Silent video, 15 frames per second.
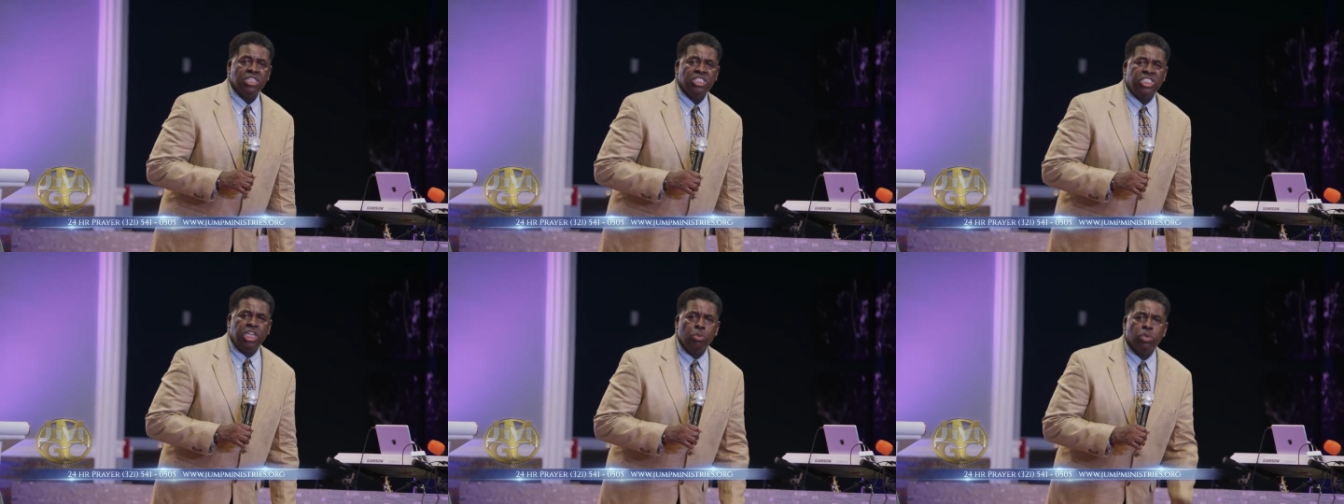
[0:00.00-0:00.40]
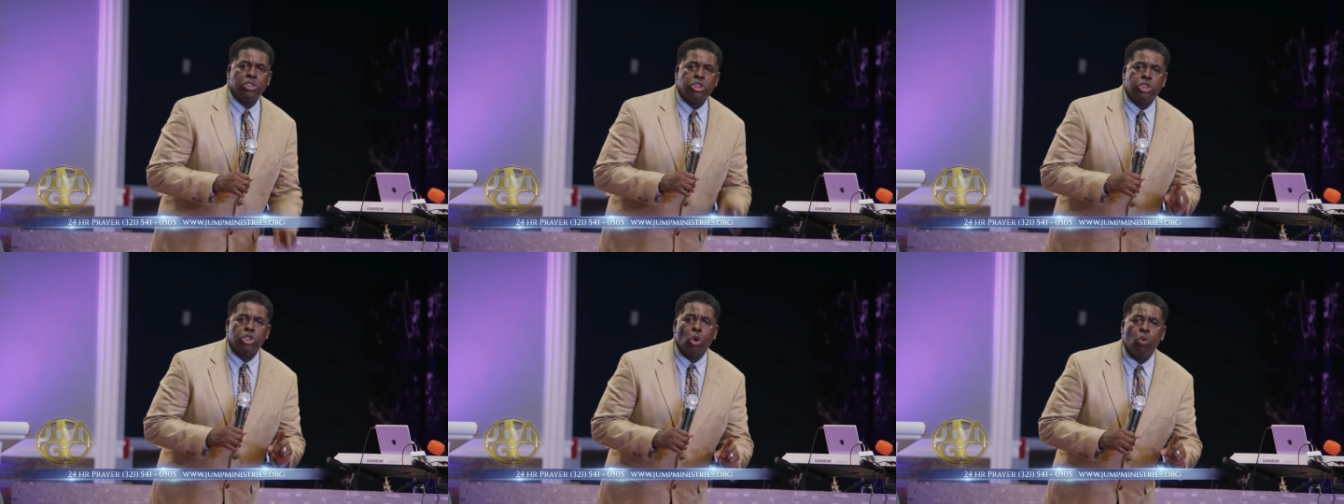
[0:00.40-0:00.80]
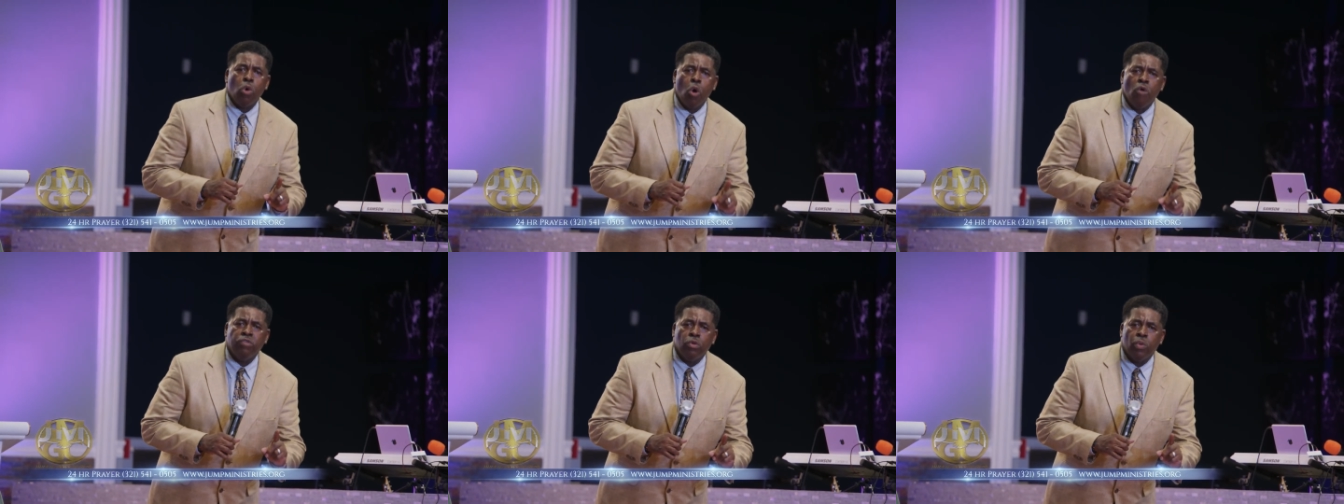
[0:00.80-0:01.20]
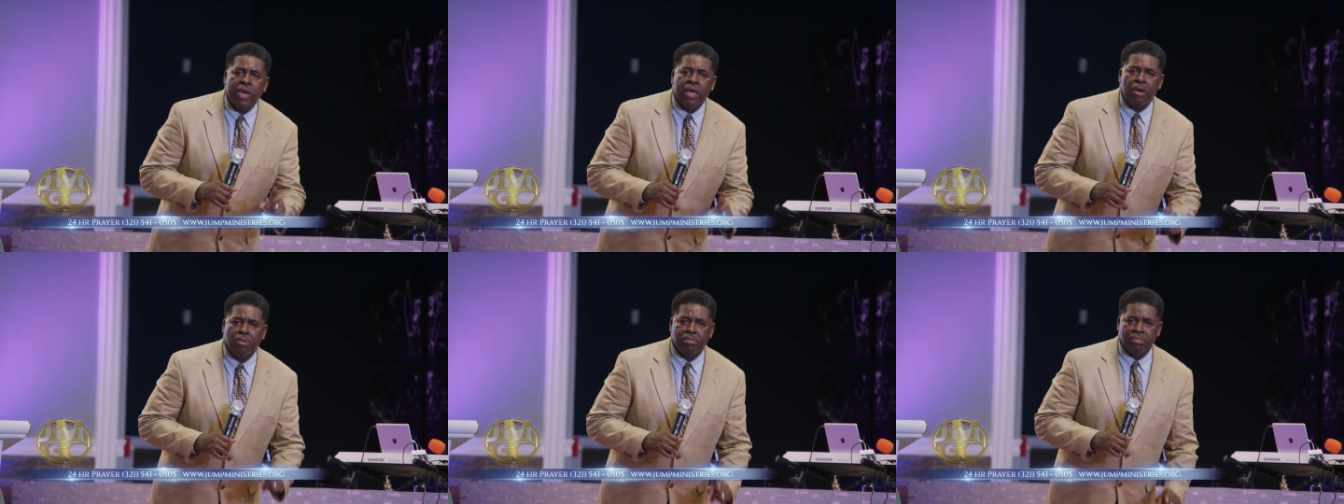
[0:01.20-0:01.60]
she was so
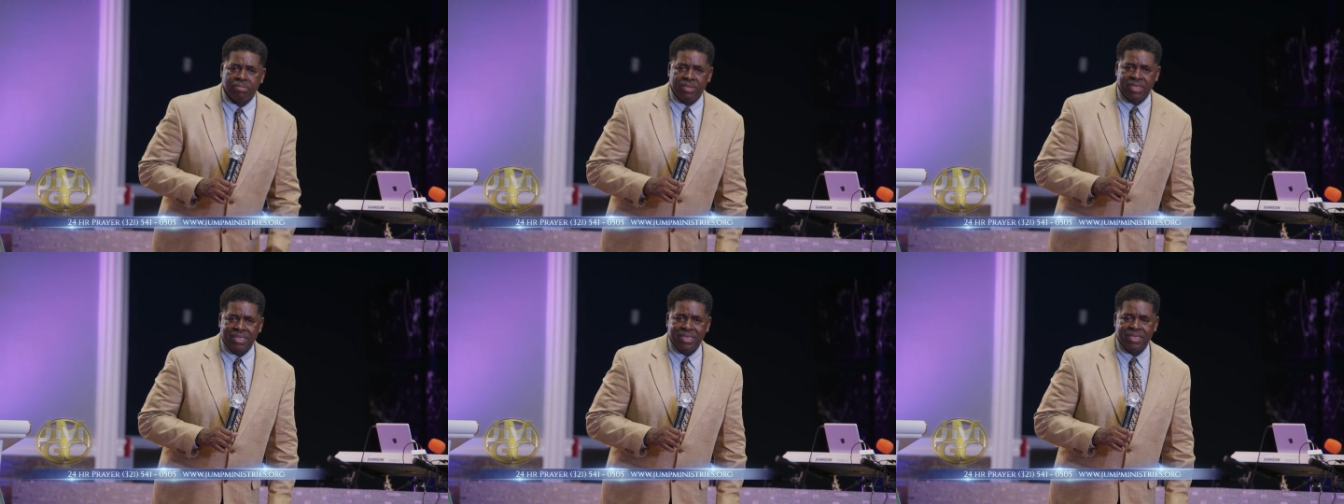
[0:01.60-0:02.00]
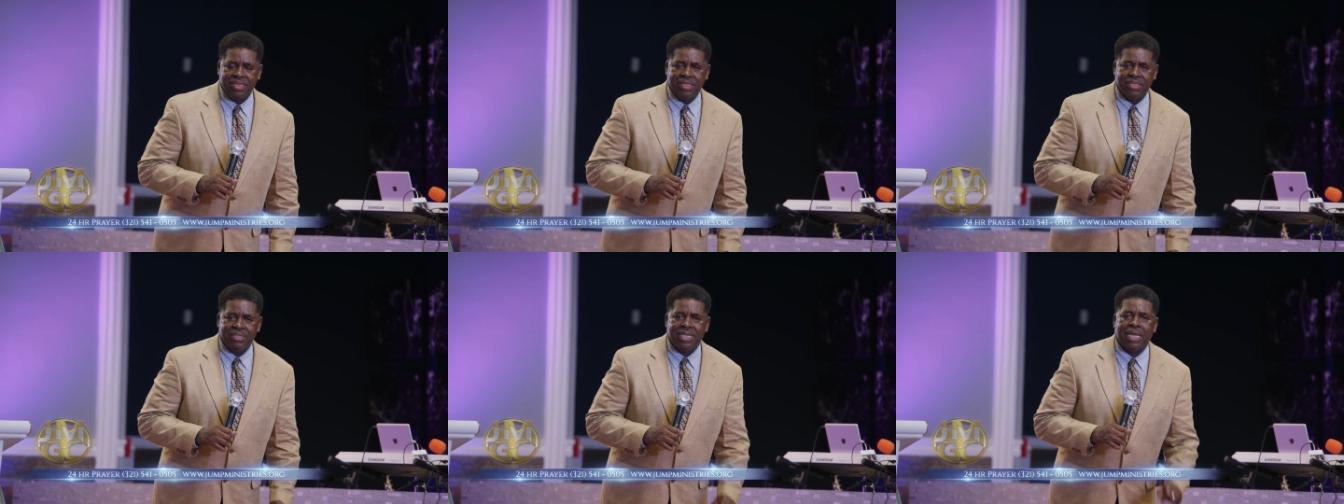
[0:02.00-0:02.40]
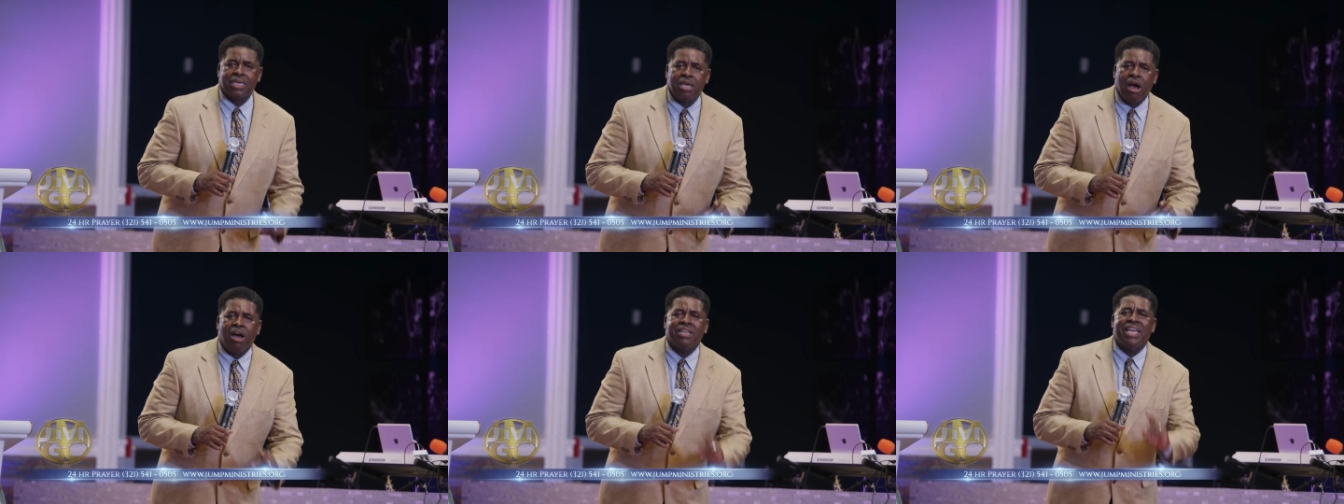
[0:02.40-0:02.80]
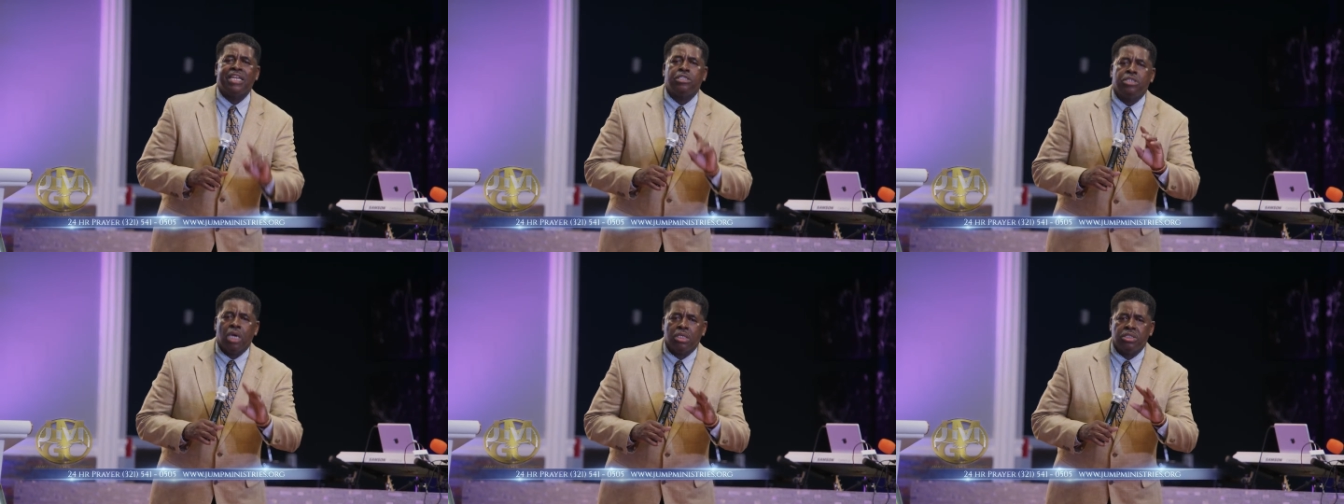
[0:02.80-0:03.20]
overwhelmed that God
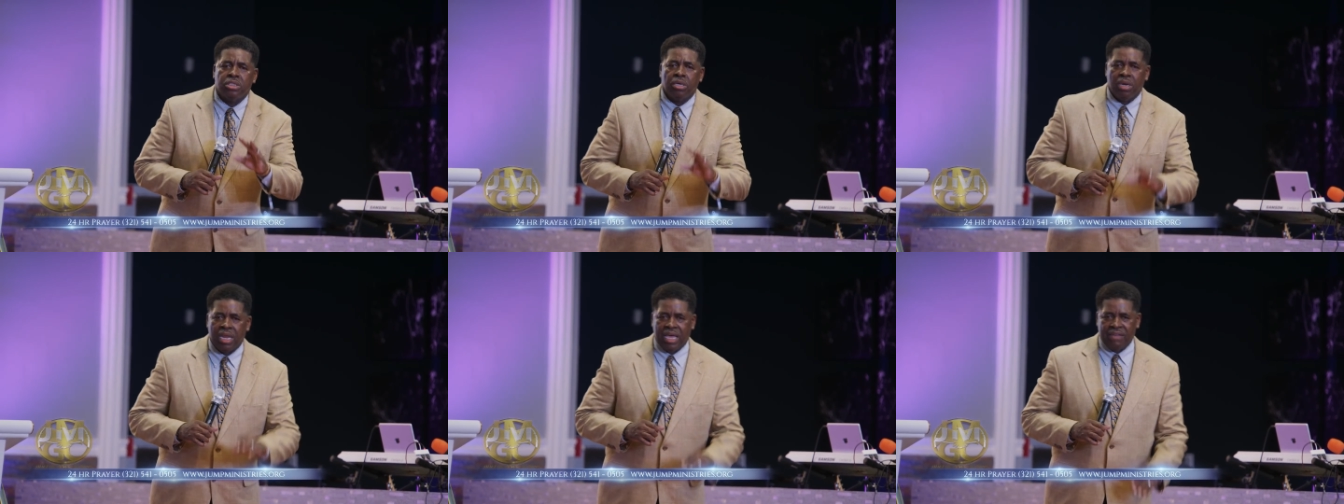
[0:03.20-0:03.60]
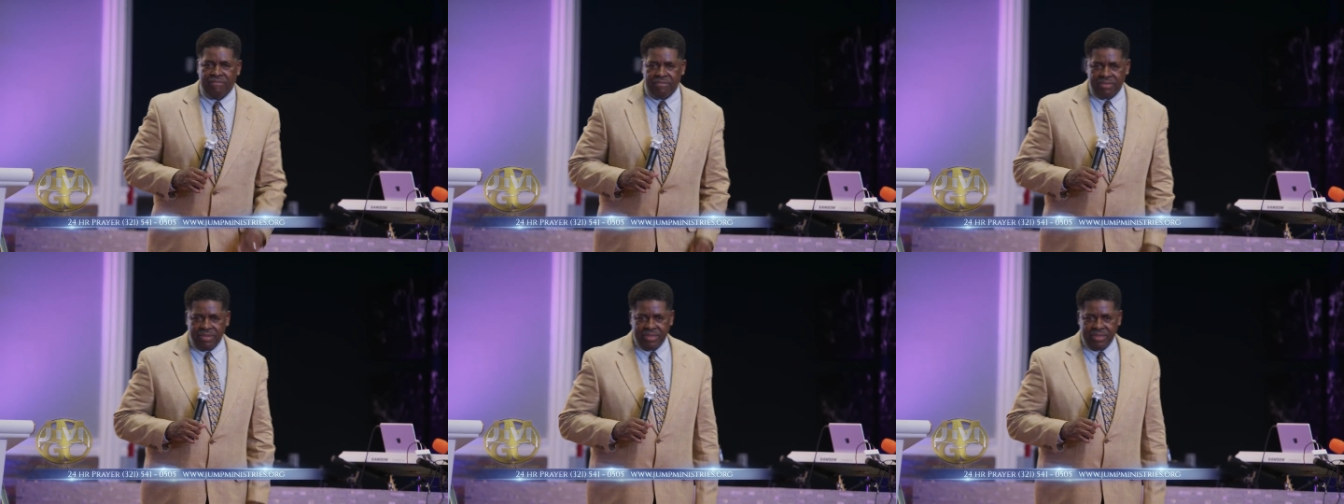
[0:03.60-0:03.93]
had touched her life.